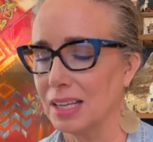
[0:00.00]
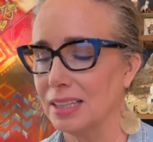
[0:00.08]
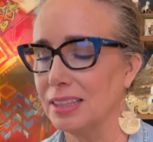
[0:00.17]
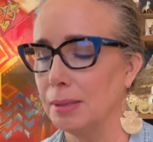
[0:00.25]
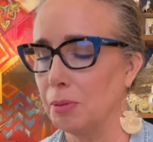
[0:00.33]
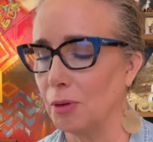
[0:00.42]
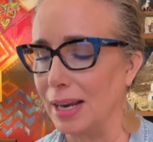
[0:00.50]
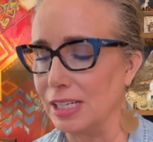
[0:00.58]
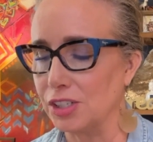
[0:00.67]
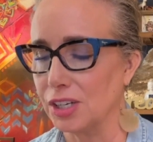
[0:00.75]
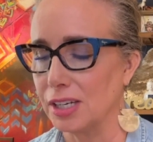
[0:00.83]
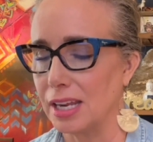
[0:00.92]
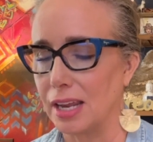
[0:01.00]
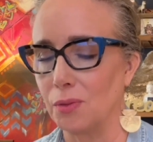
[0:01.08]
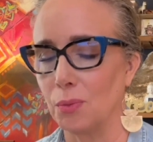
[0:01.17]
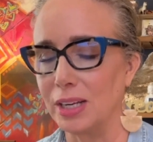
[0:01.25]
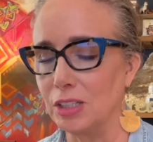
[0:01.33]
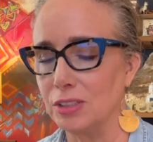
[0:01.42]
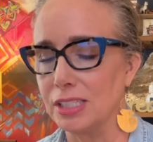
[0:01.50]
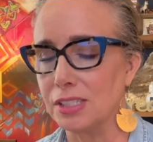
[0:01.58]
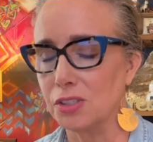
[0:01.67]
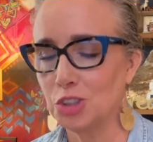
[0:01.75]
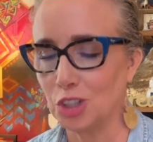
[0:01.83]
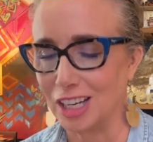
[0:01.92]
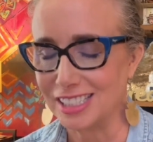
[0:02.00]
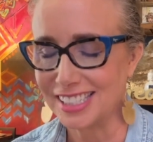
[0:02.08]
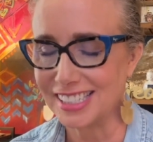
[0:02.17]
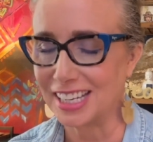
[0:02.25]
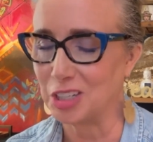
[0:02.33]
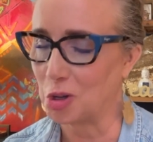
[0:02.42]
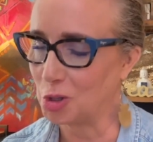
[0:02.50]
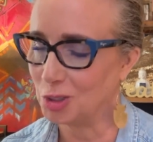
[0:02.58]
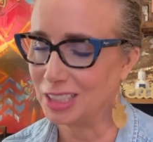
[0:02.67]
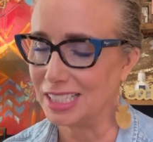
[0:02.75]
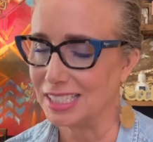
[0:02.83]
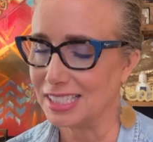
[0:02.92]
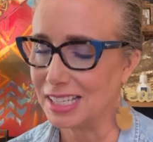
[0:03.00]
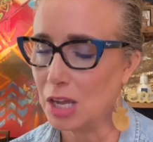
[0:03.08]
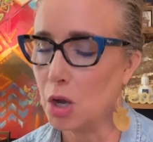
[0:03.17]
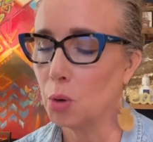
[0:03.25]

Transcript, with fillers: liberation and realness, trust and wholeness,